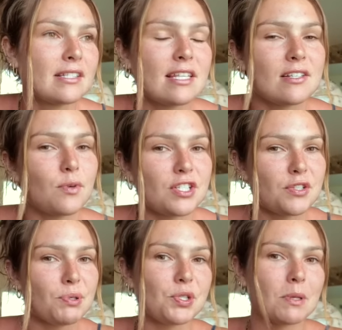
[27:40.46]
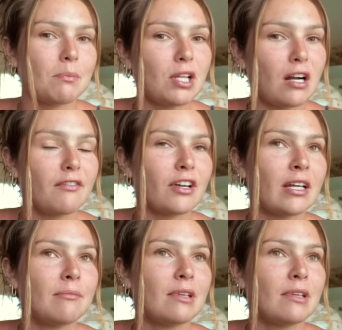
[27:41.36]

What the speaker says: this wasn't supposed to be a plug for him,